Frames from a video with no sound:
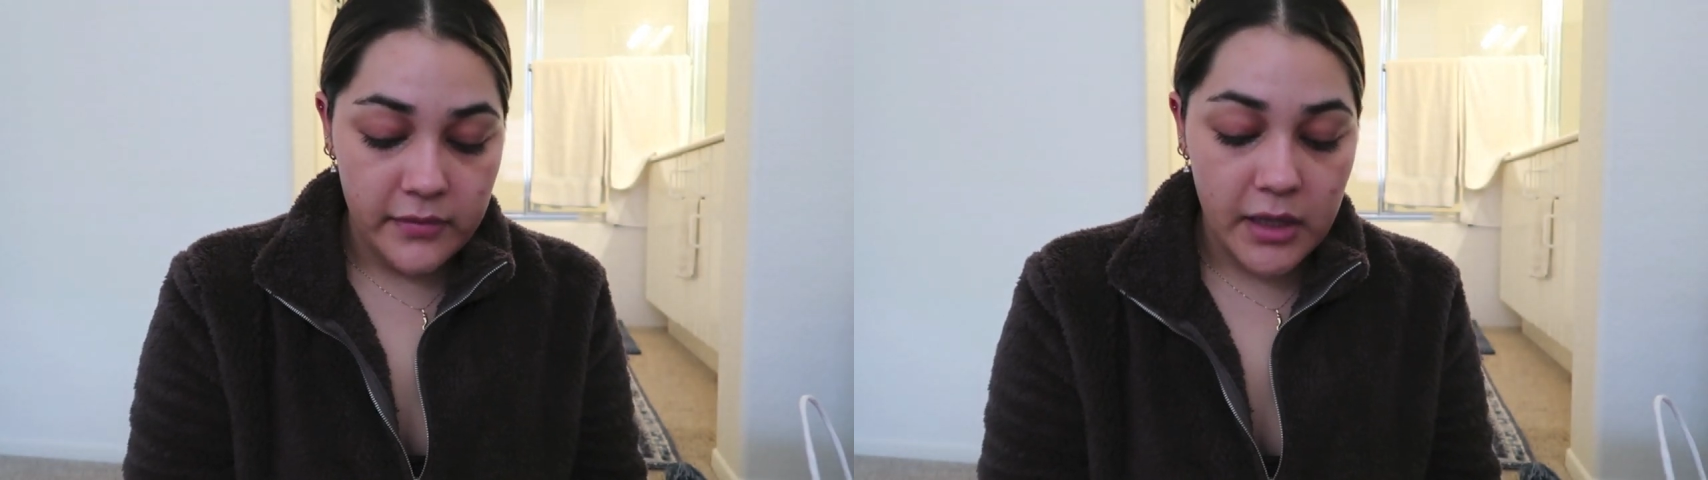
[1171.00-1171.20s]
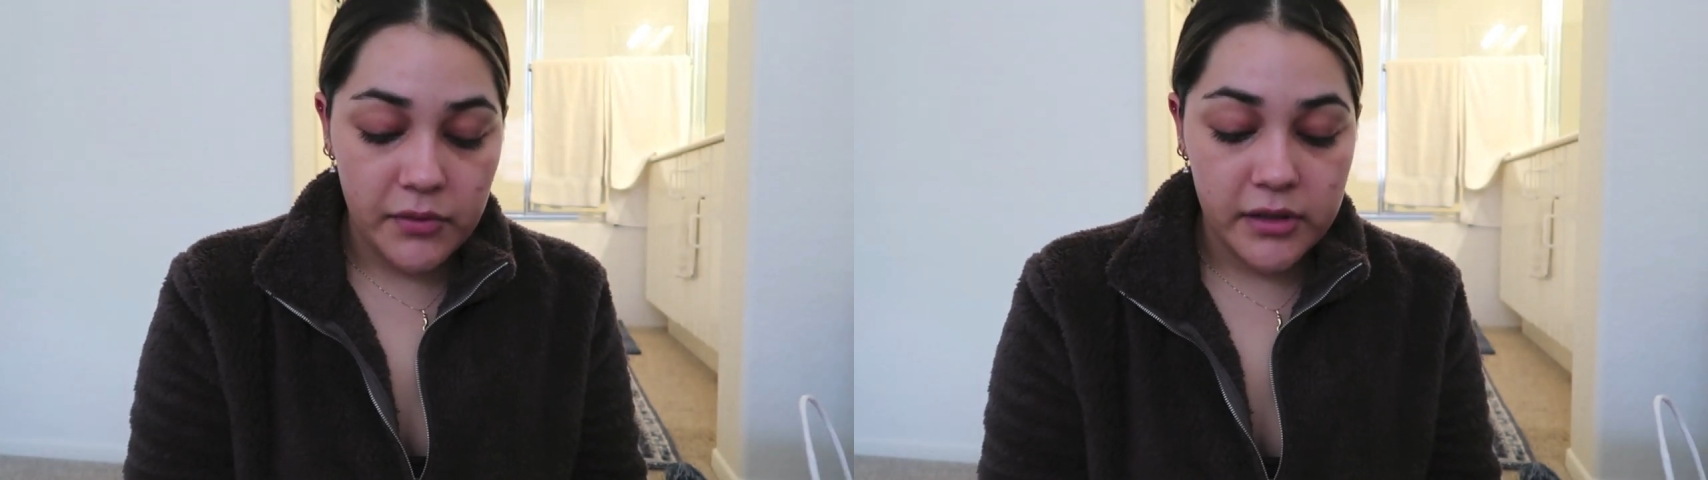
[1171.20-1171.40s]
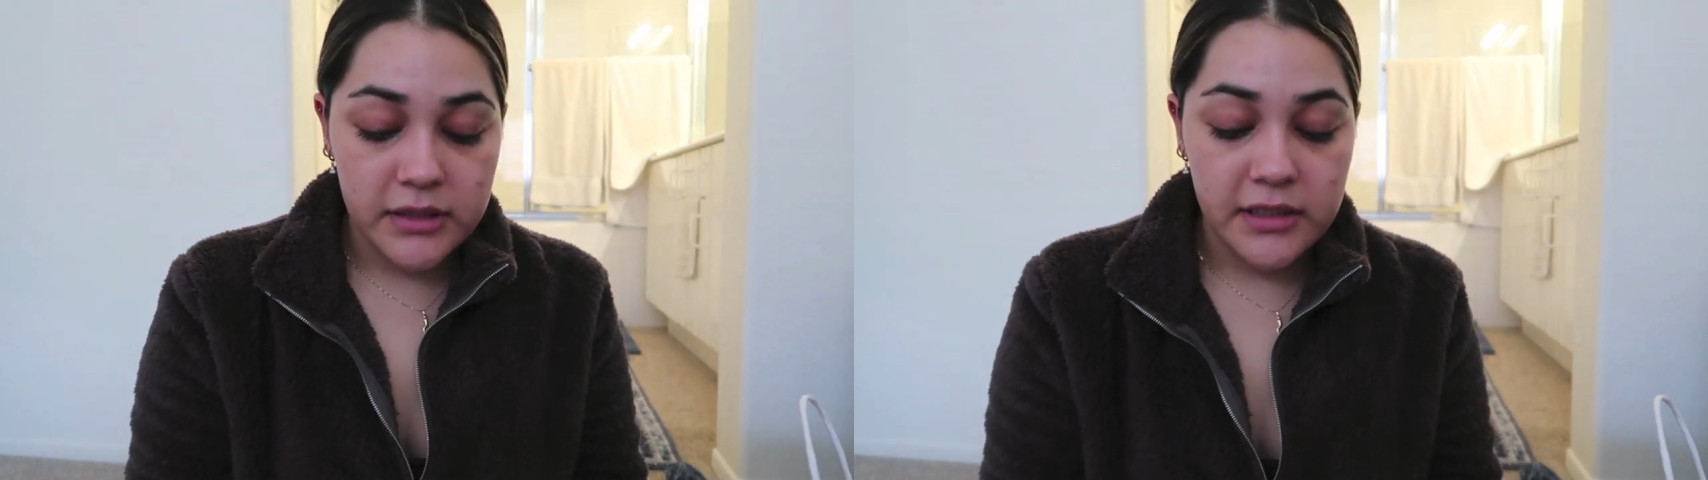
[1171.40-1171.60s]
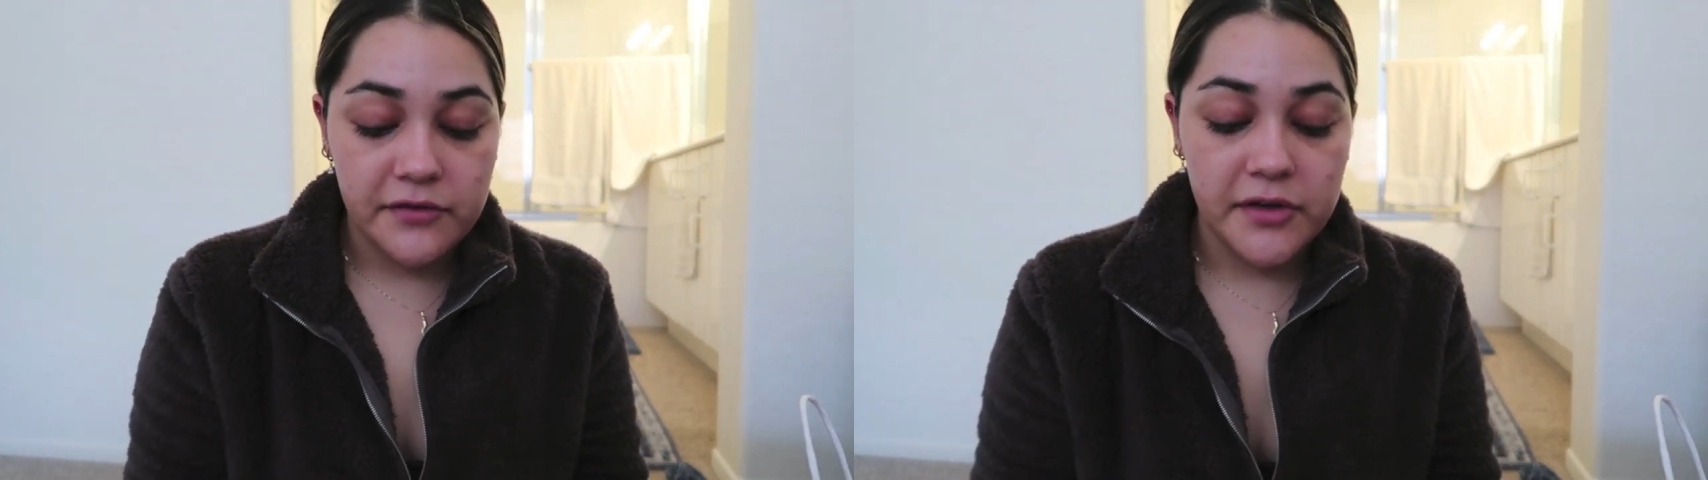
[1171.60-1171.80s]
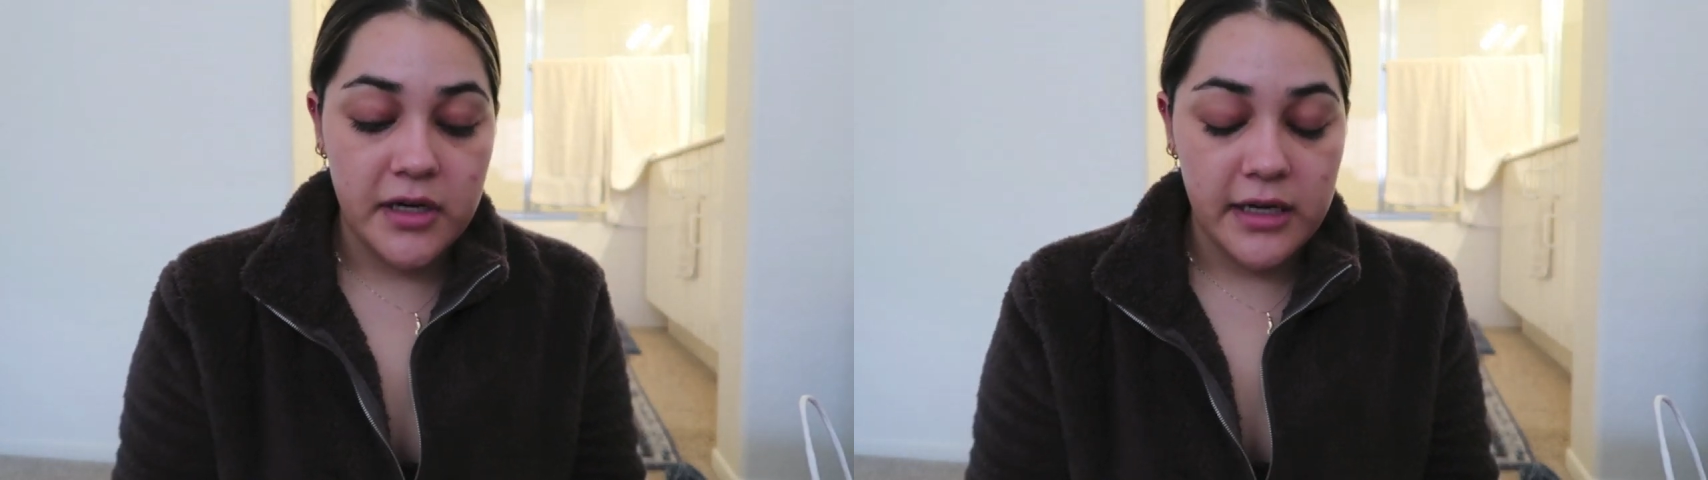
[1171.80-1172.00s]
they were on sale
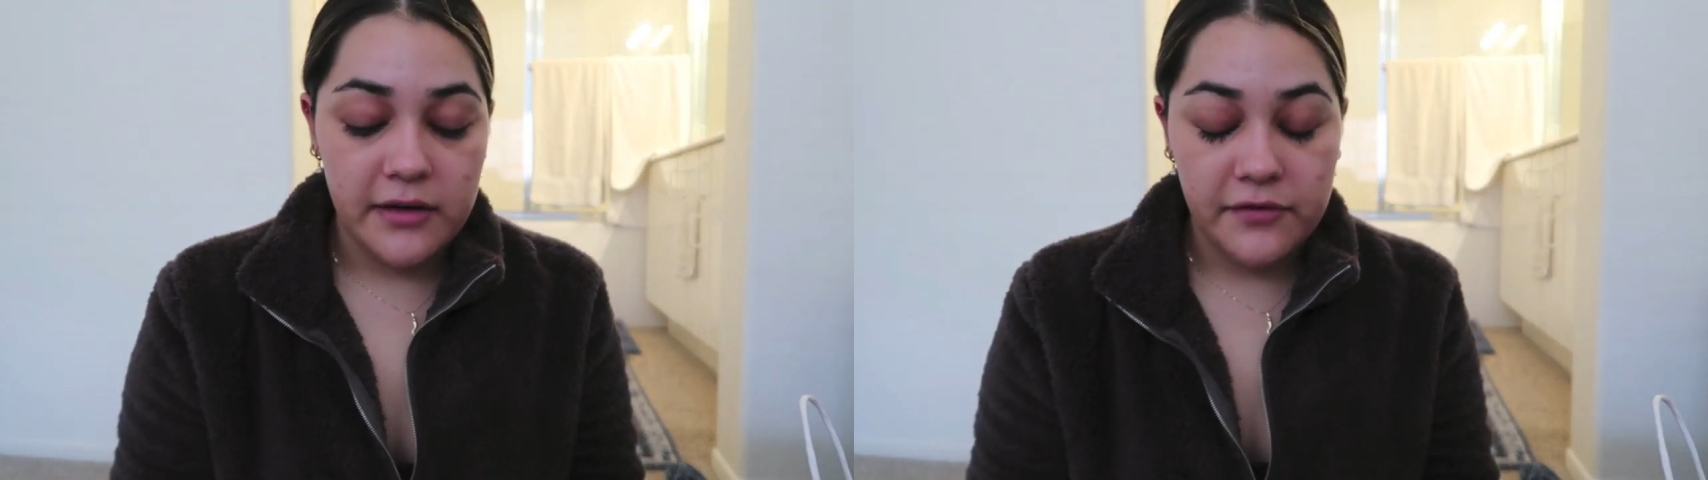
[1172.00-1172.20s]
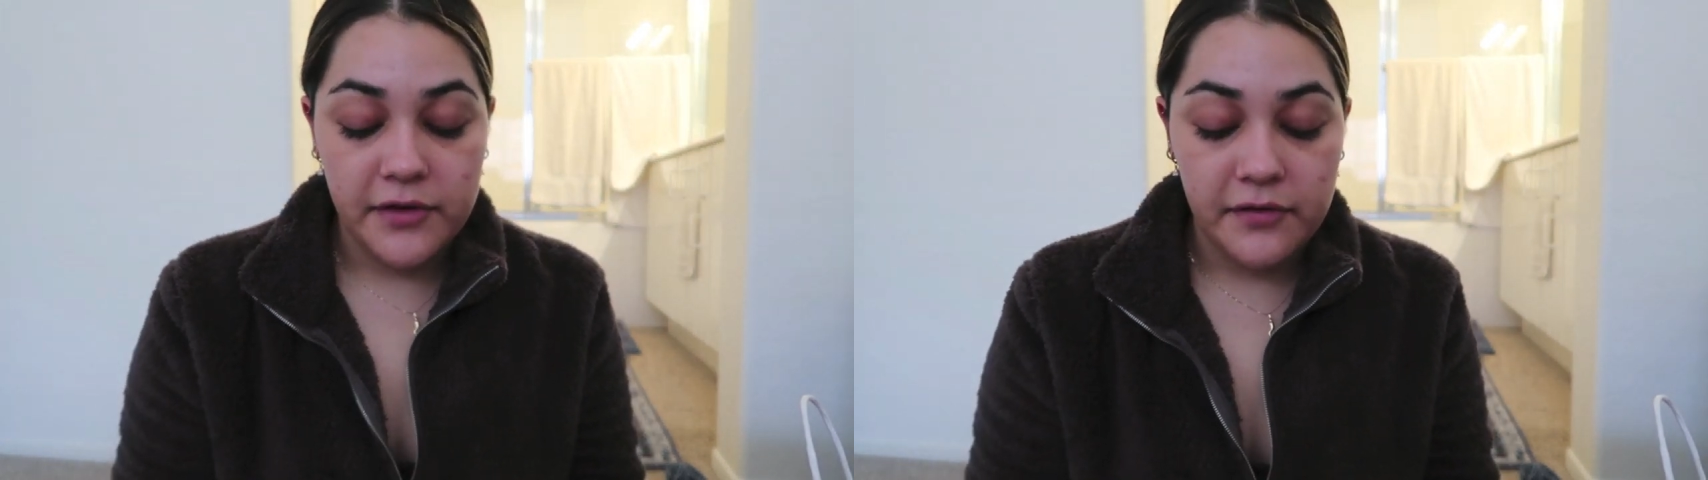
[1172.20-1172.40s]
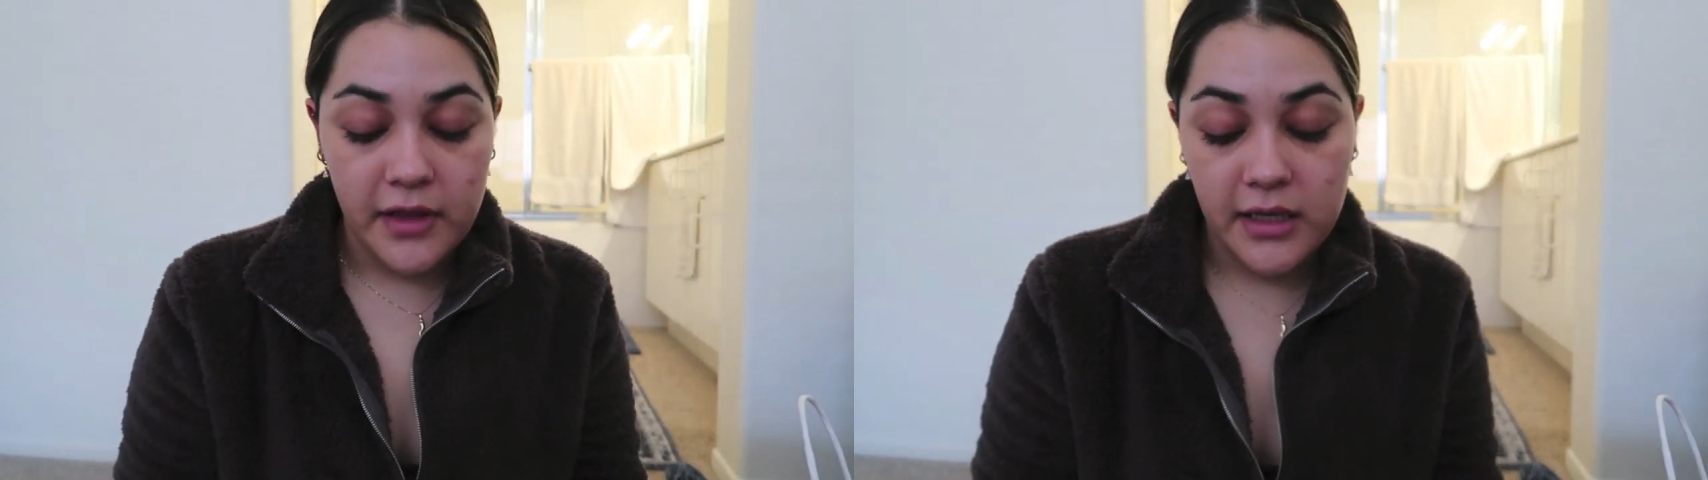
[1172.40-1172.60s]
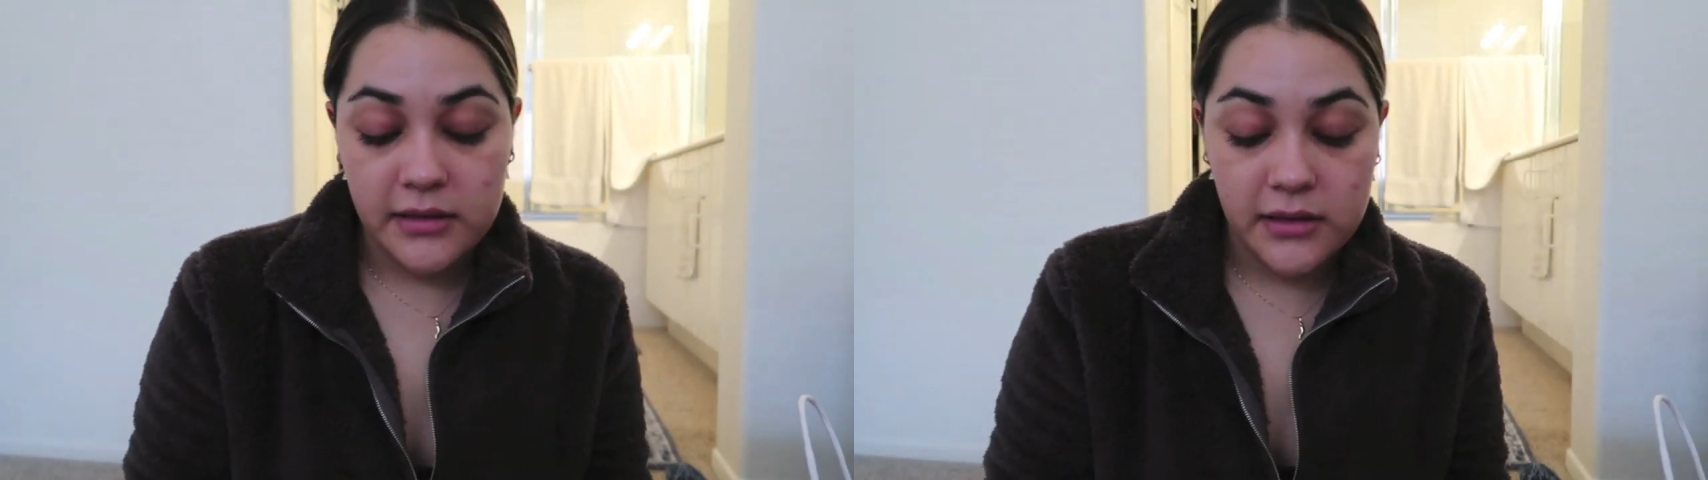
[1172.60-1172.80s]
for $9.50.